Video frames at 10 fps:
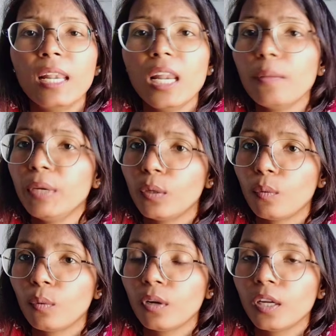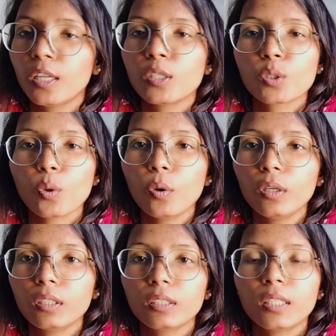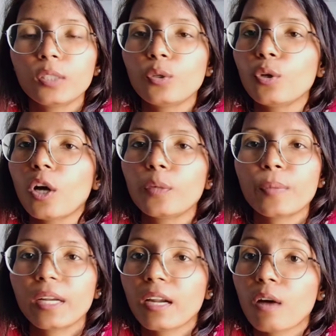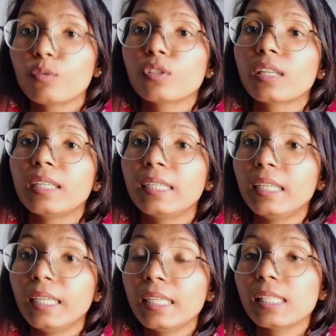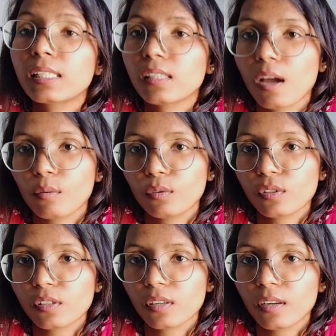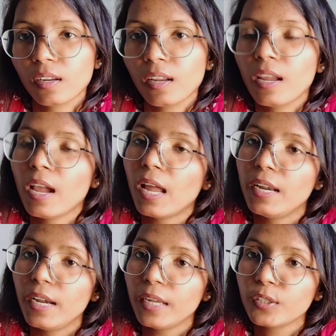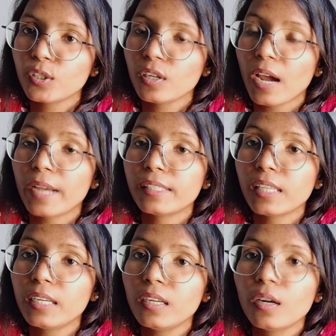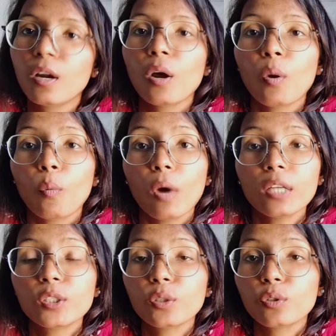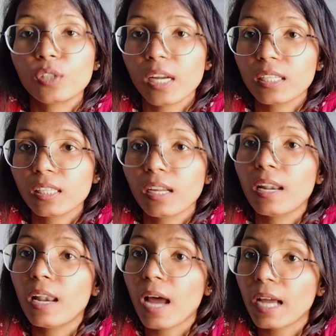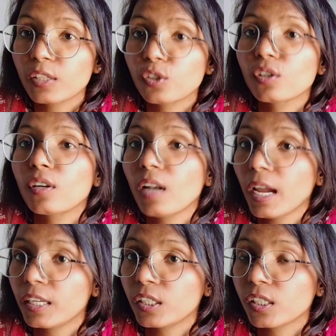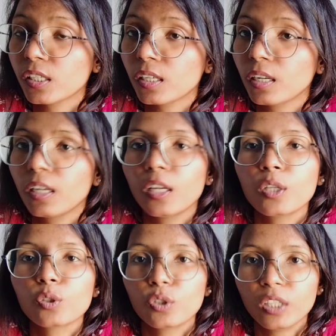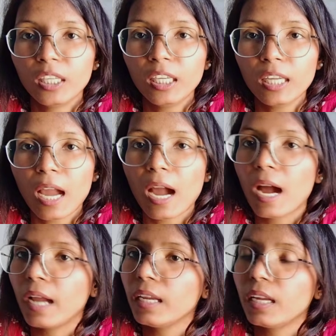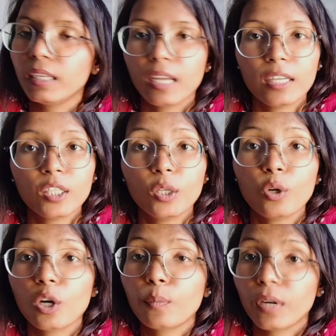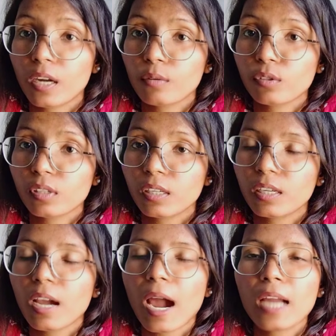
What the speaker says: Let me know. So they do not pronounce T sound. And next, I said, what you did last night. So T, I again did not pronounce it.